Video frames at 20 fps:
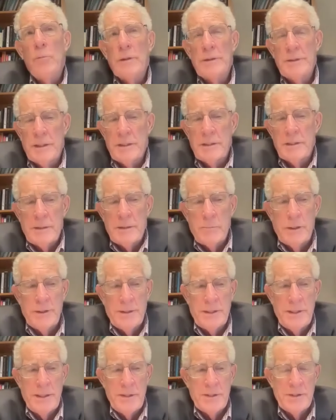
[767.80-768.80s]
what
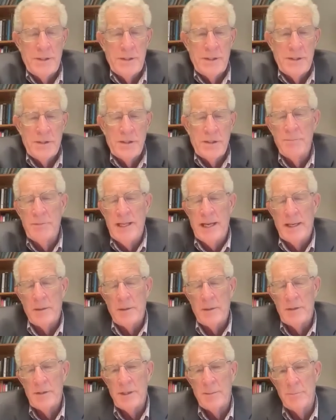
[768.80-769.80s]
the system
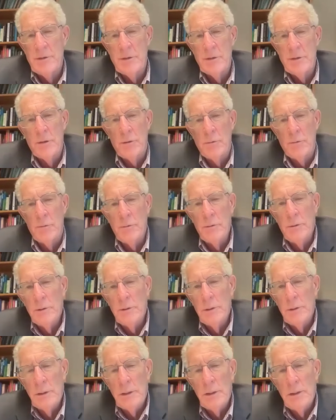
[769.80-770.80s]
tells them to do.
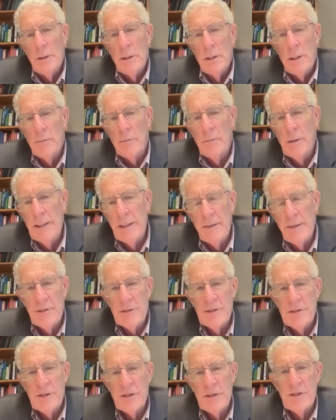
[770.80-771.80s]
All right. If the
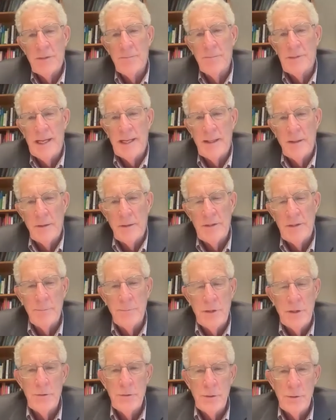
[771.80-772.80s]
system tells them
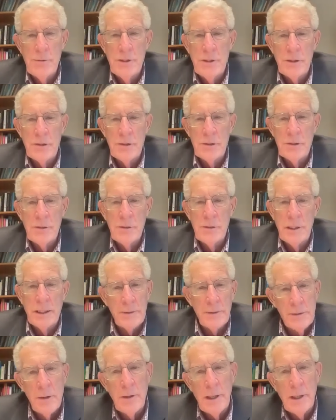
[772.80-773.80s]
to do this, they
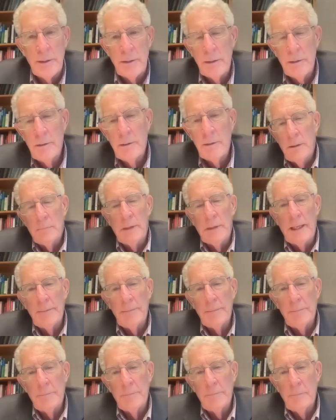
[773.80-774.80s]
do it. Right.
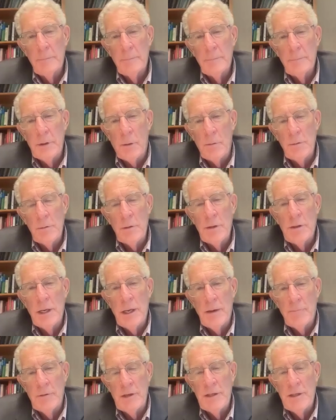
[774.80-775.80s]
So
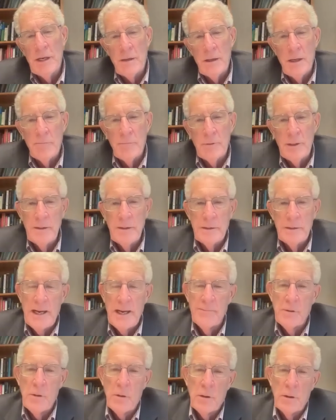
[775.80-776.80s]
they
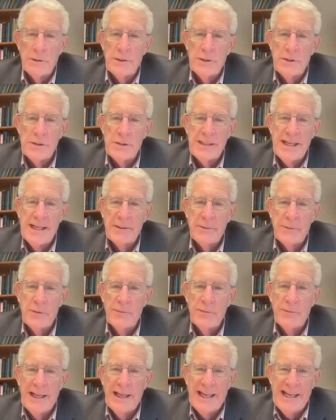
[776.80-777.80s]
have called a standard
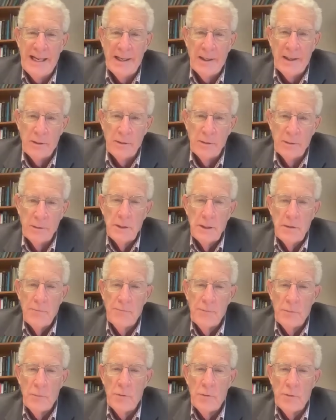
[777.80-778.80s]
of care
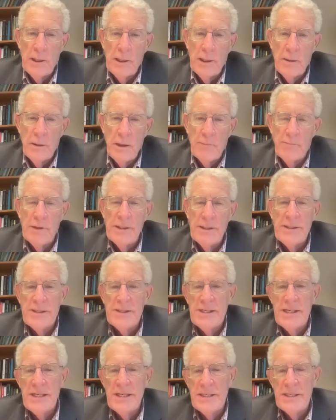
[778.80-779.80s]
for every
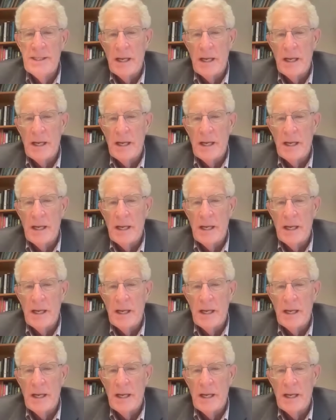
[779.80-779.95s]
disease